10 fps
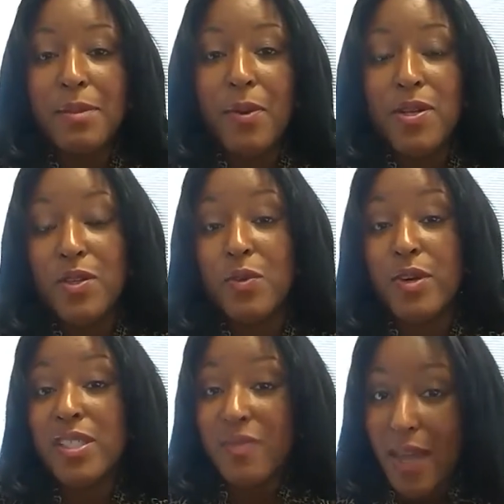to the person who
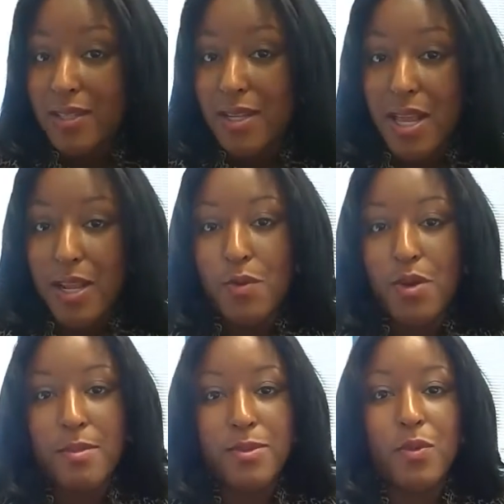is vaccinated who
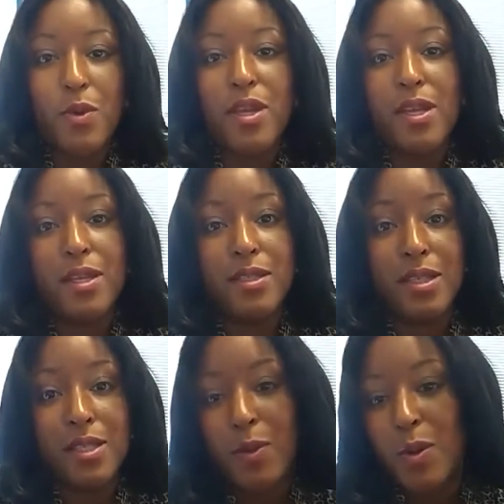comes to work and gets
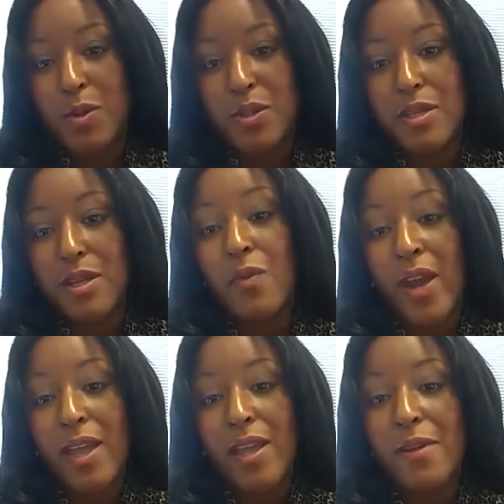exposed,
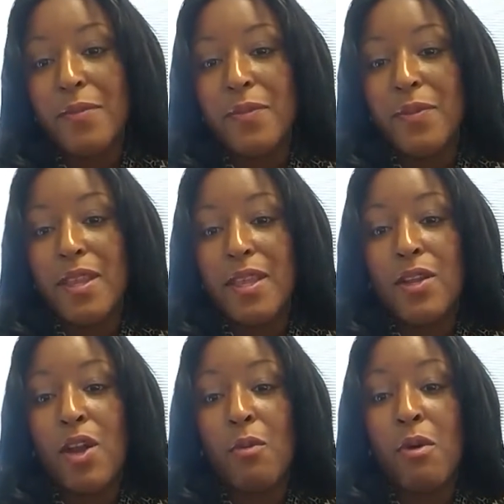right?
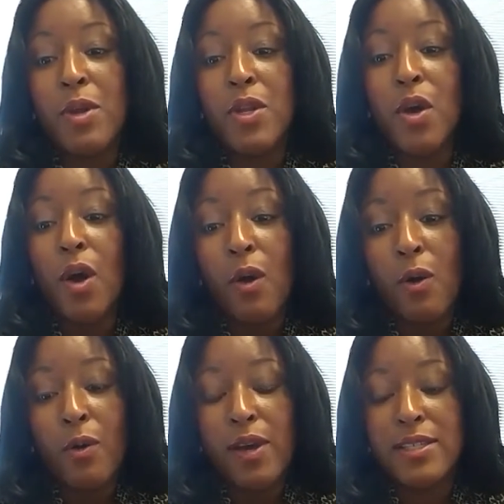You know, what we
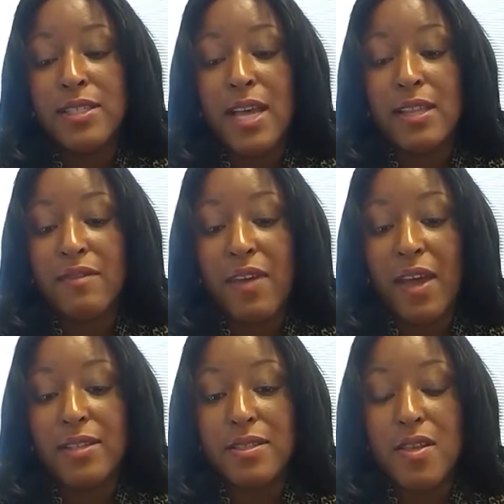know is that the
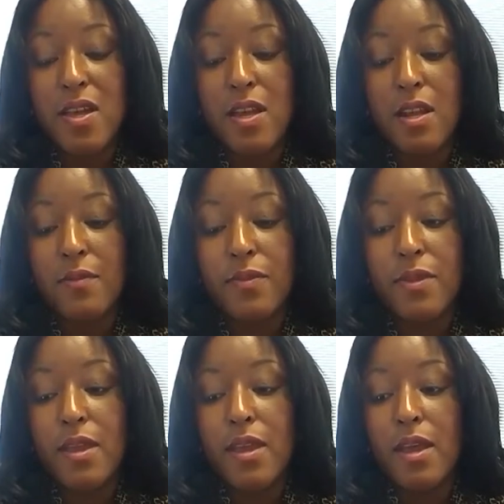vaccine
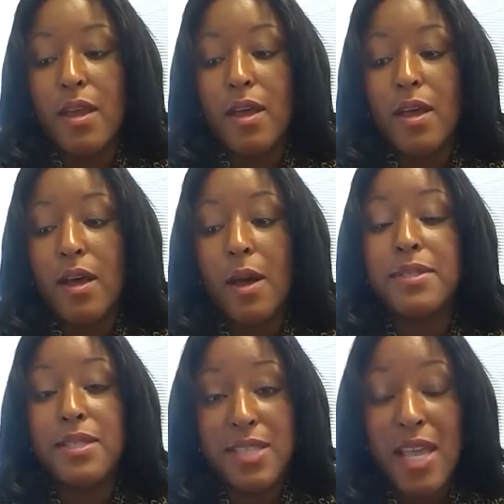
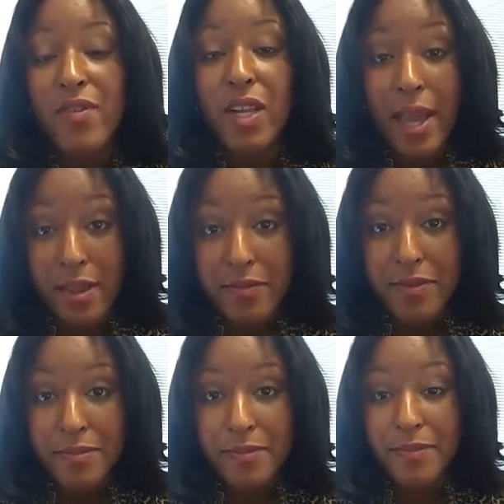helps to save your life
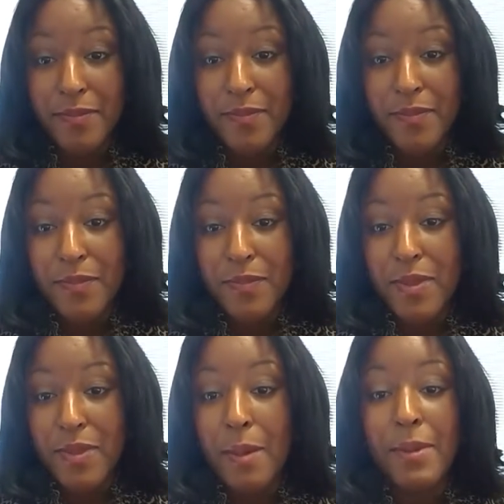
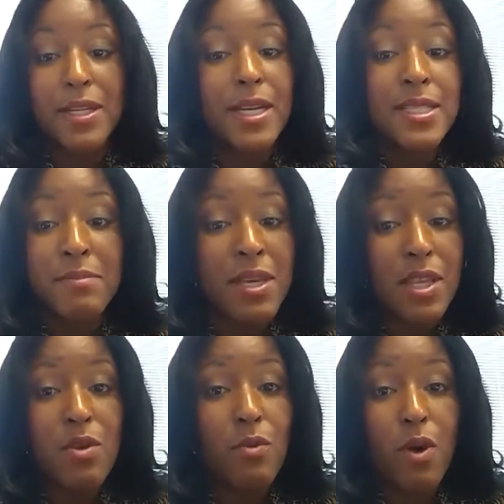but it doesn't mean
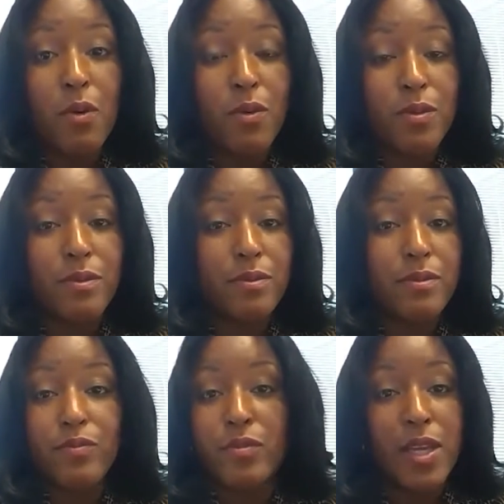that you won't
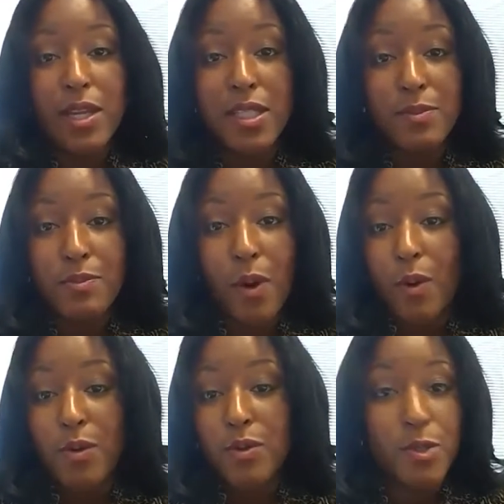get
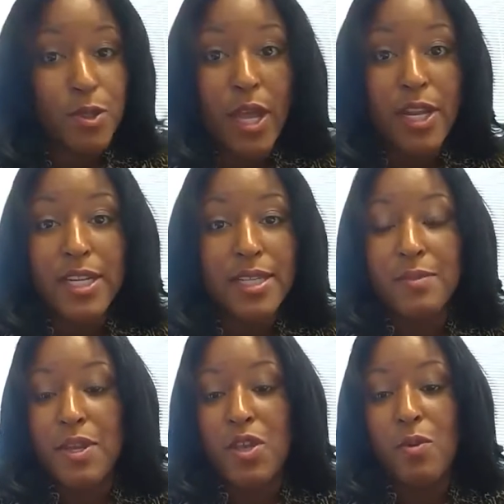exposed and it
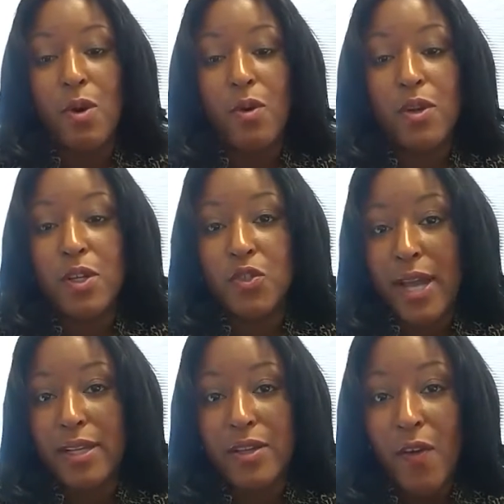doesn't mean you won't
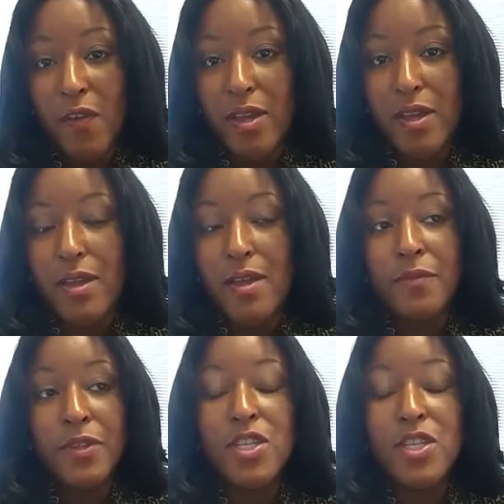contract covid mm-hmm.